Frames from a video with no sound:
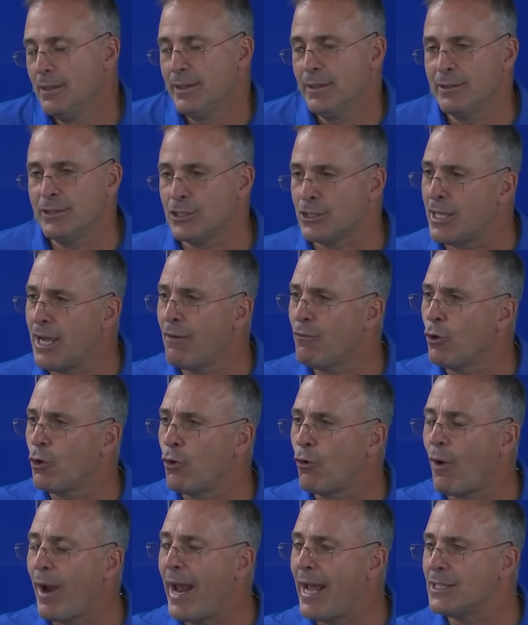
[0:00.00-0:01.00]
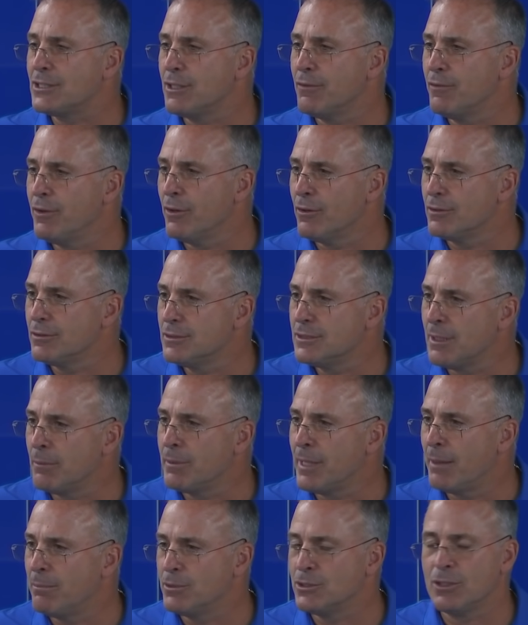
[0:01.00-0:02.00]
you're just covering grass if you're in some
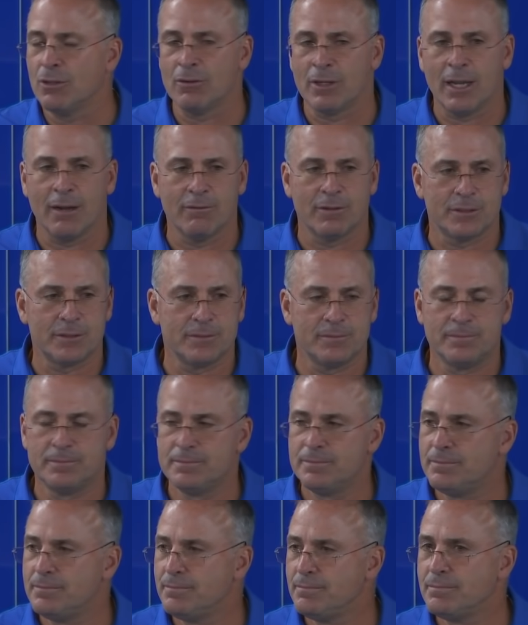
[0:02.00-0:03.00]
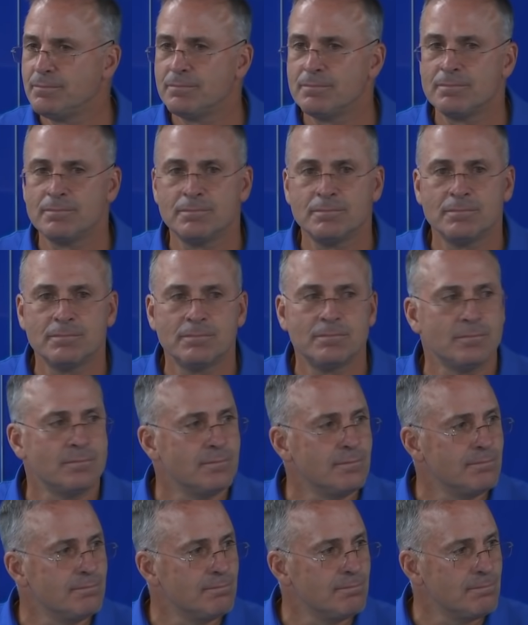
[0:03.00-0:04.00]
type of zone coverage. A couple of
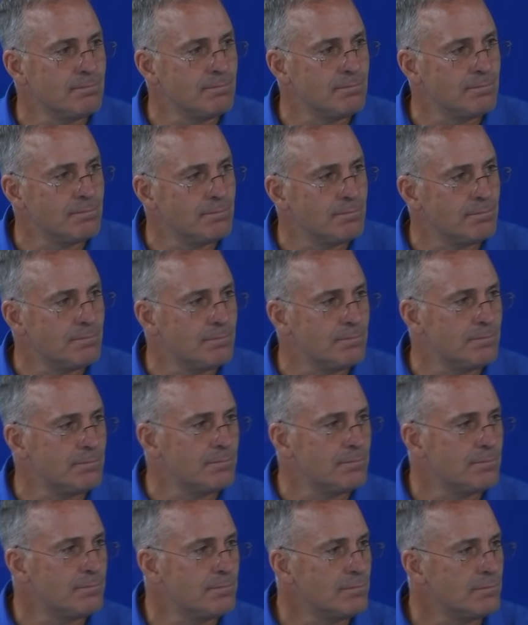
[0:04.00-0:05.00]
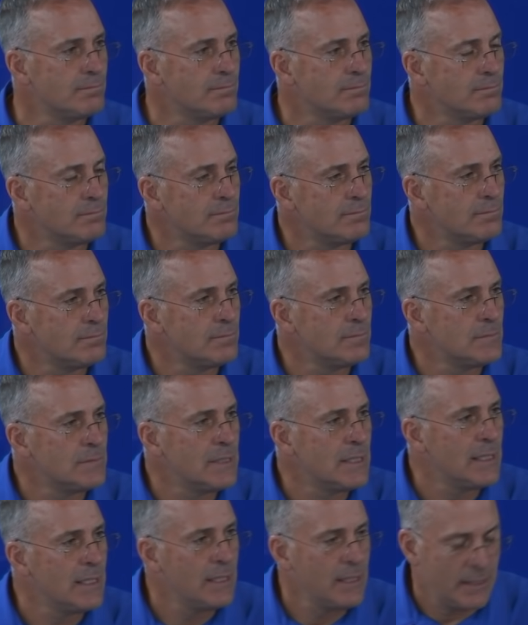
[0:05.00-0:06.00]
slow starts on offense to start the year, but once you
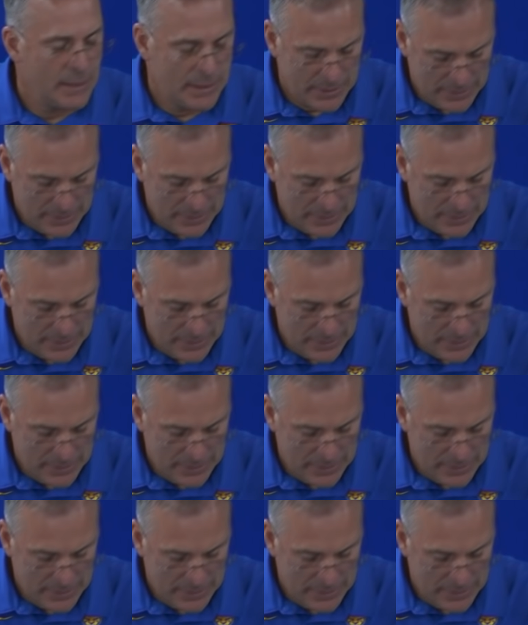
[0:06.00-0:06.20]
guys really get